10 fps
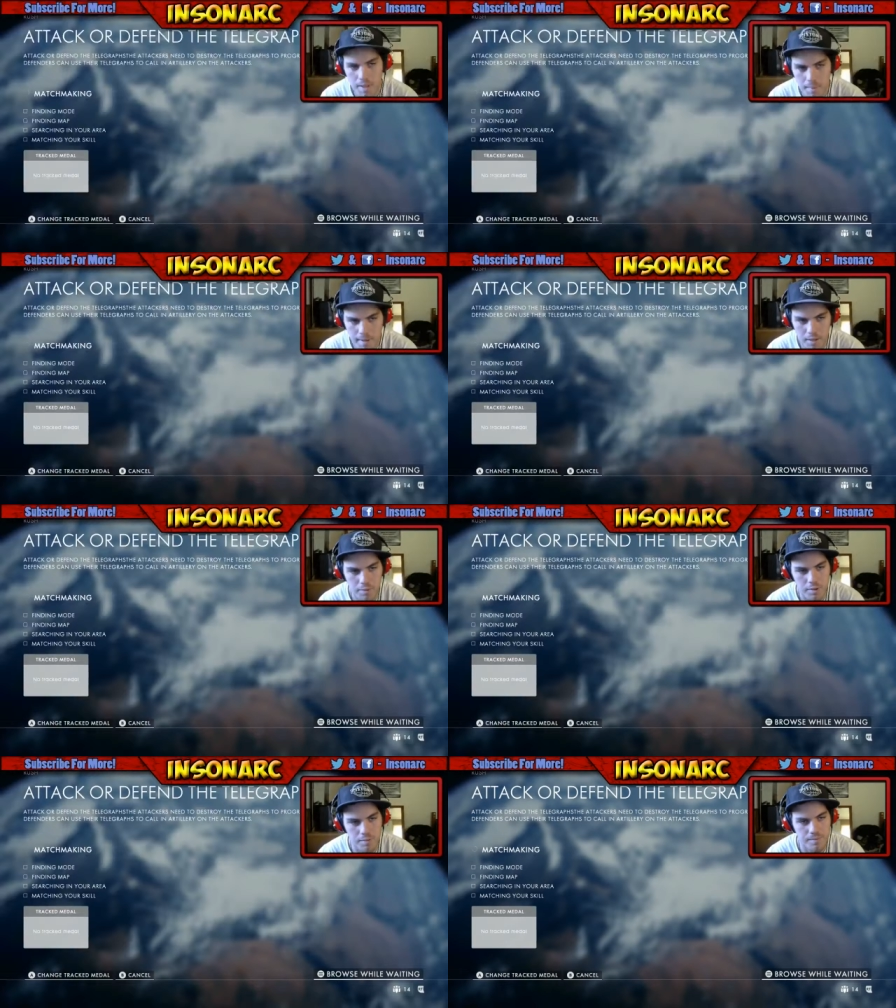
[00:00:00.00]
So we're playing
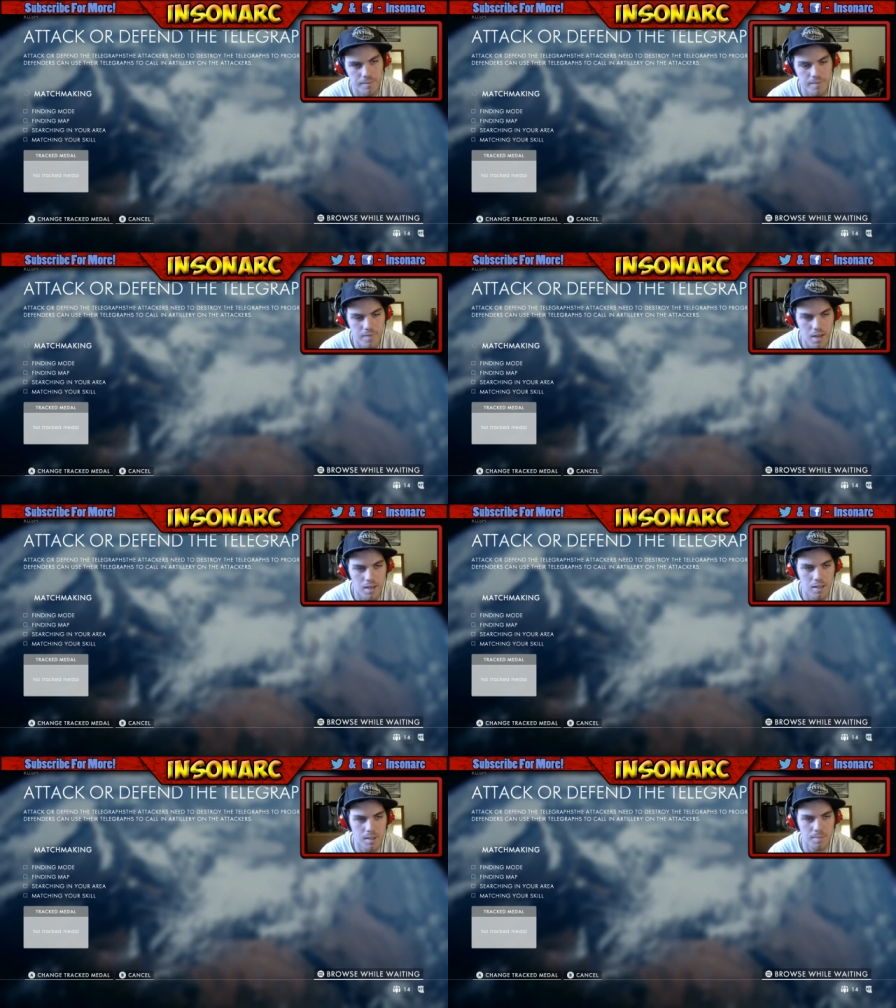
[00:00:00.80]
Battlefield.
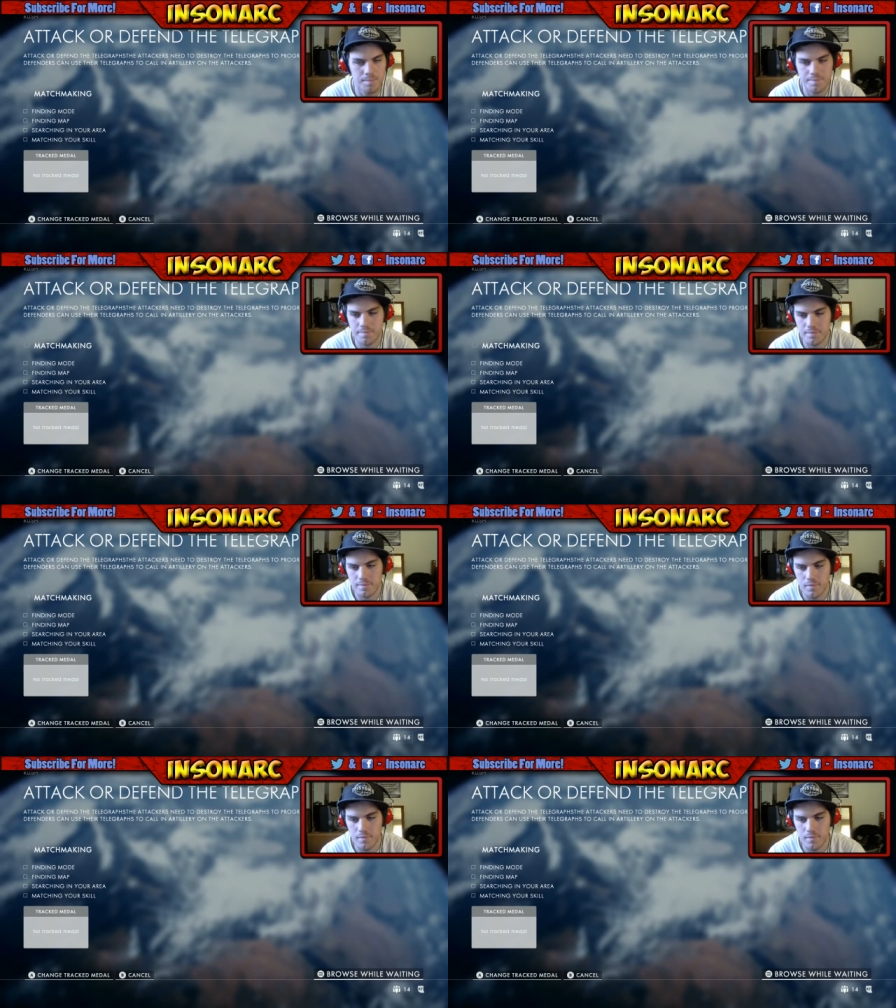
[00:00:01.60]
The